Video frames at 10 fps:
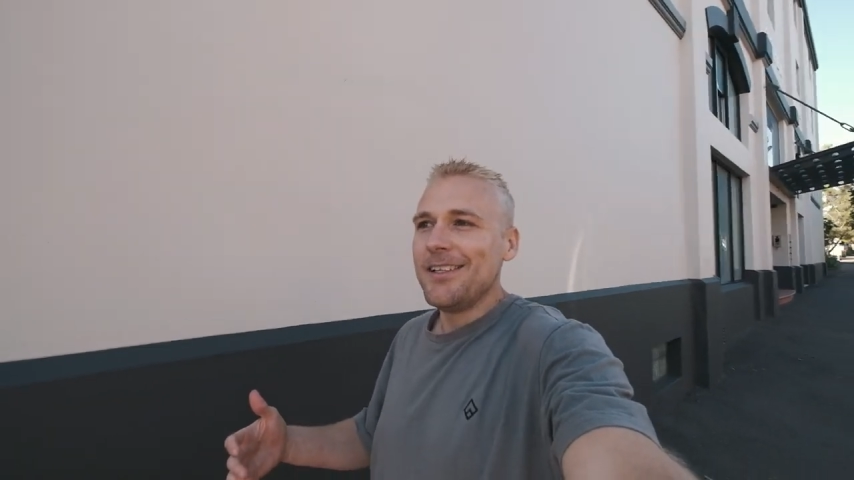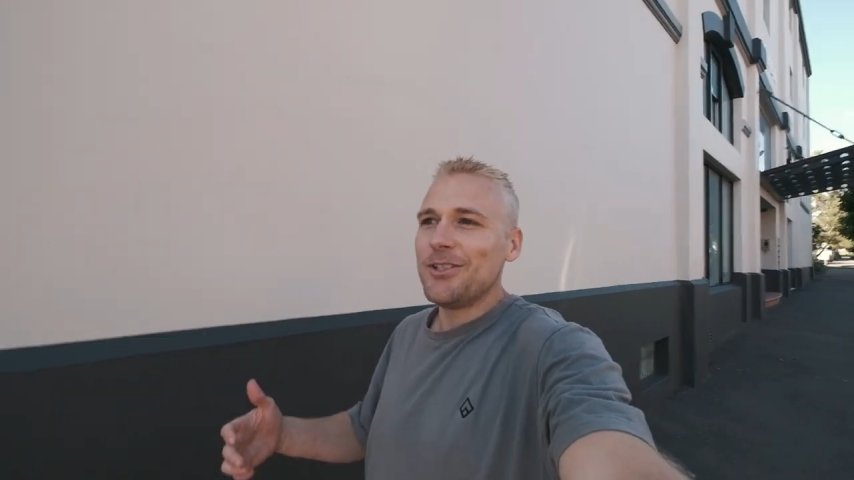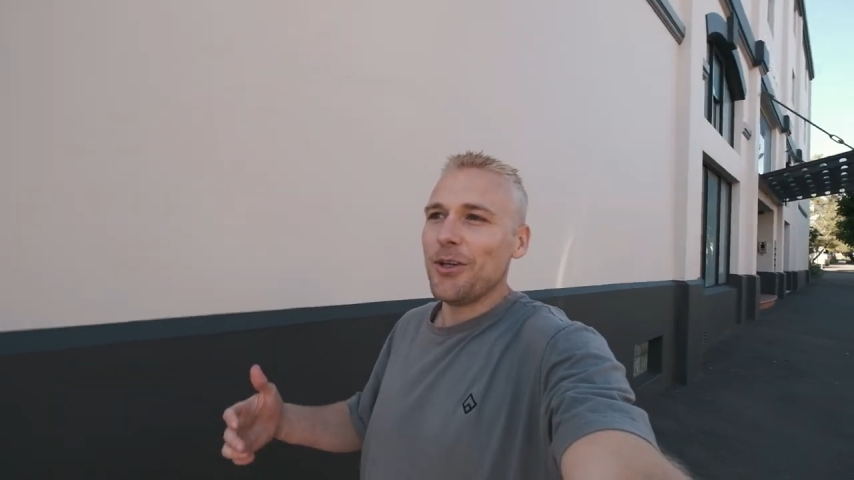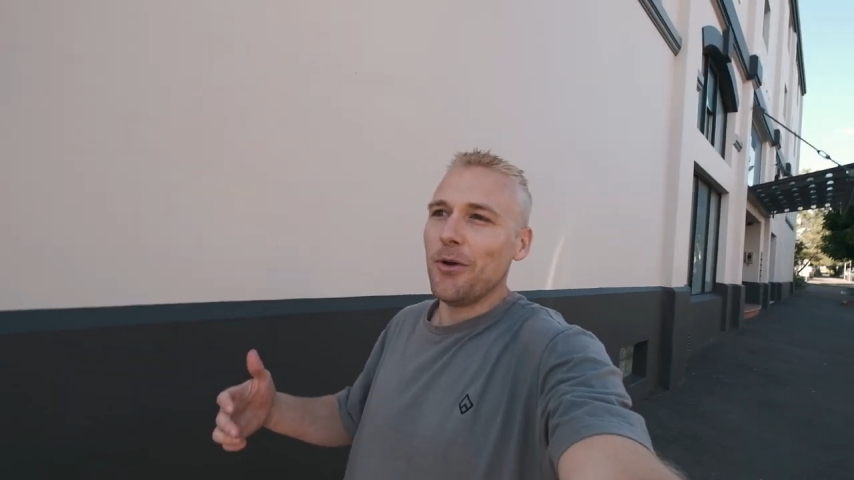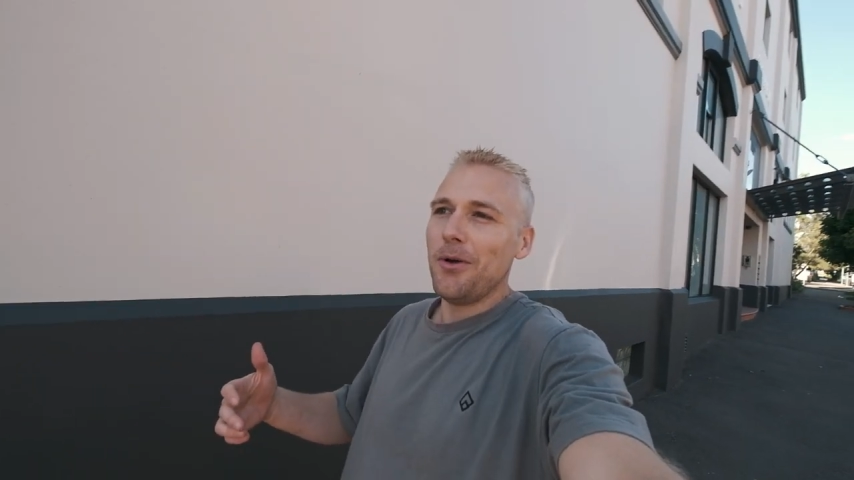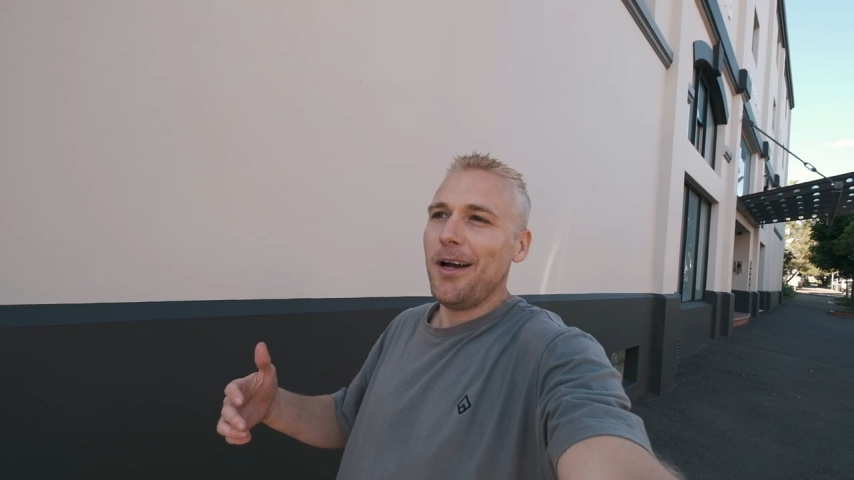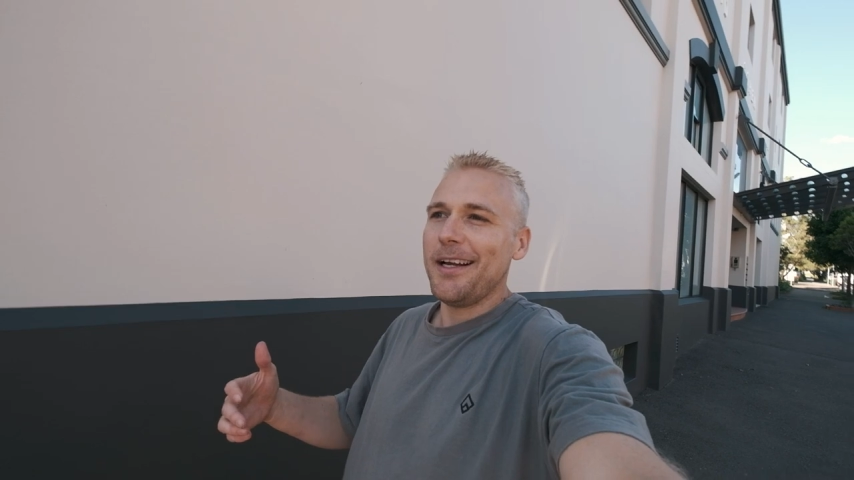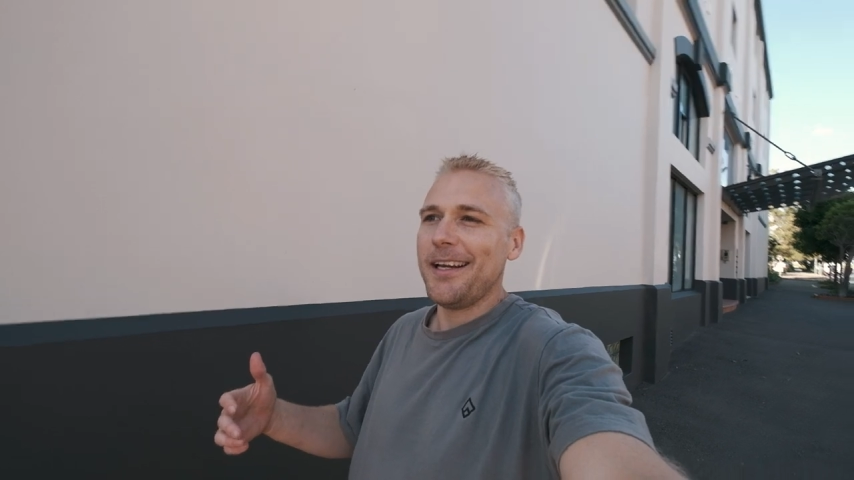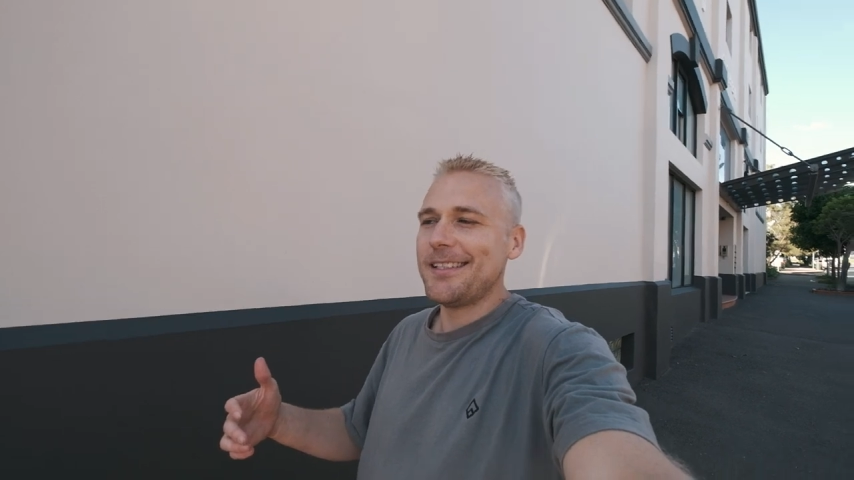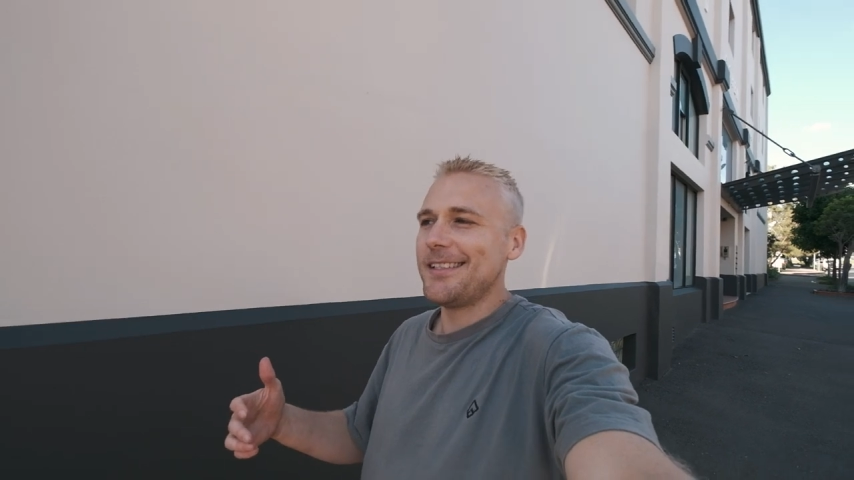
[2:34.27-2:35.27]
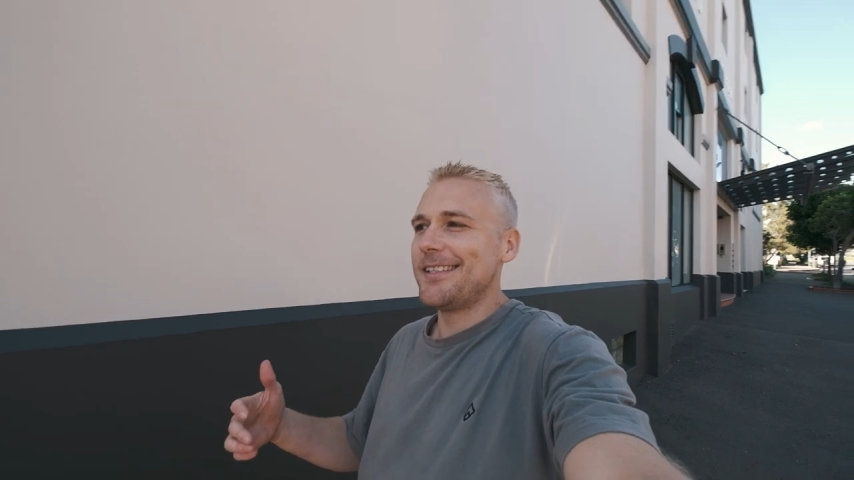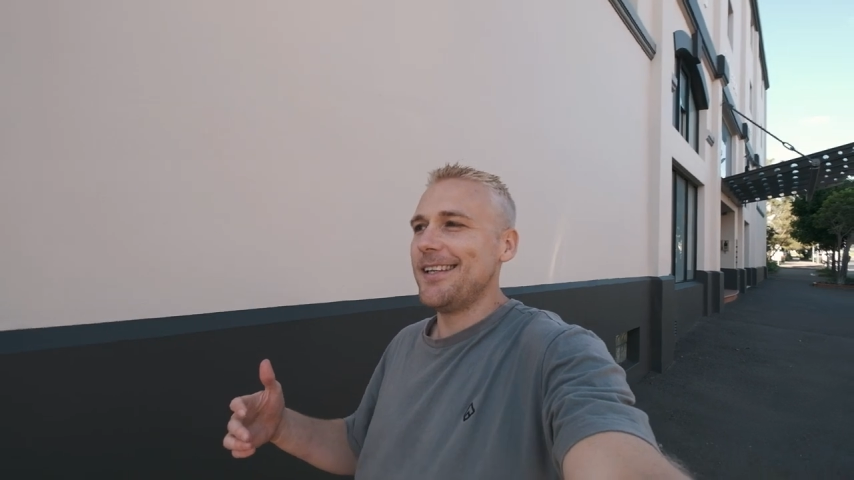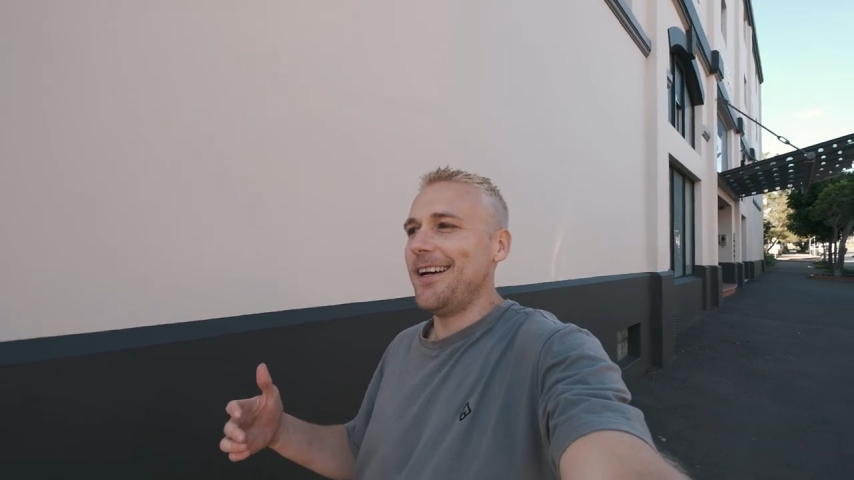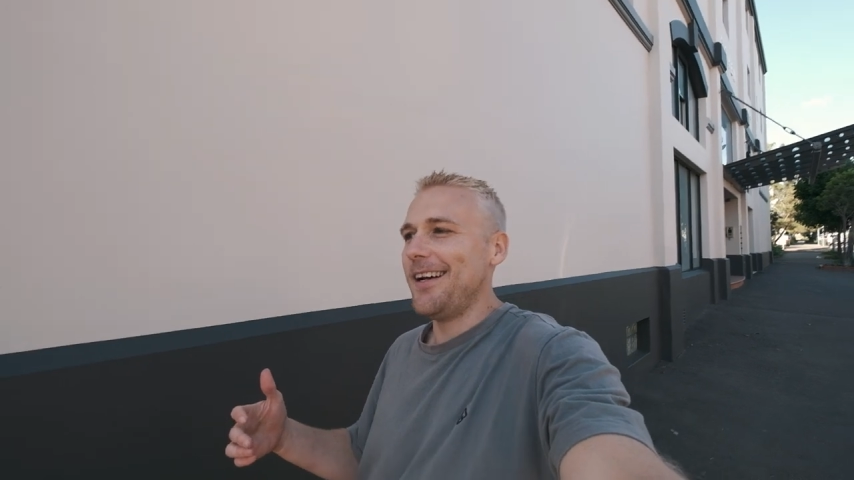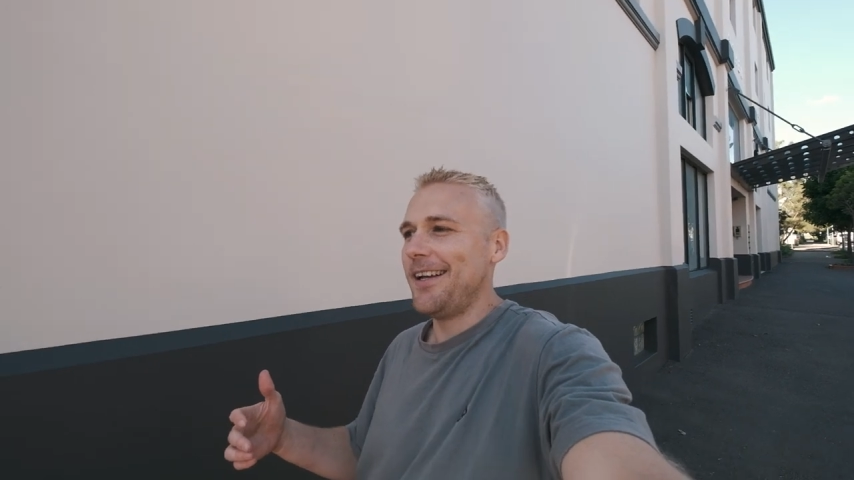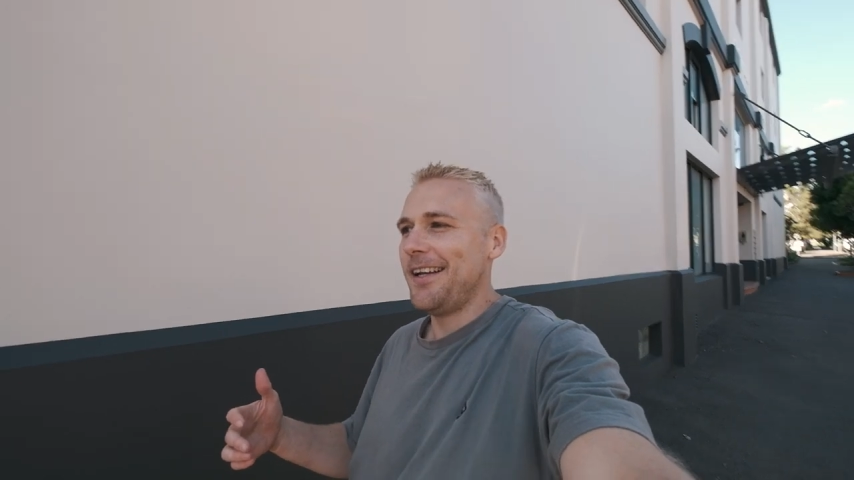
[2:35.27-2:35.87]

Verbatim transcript: So I guess it's uh,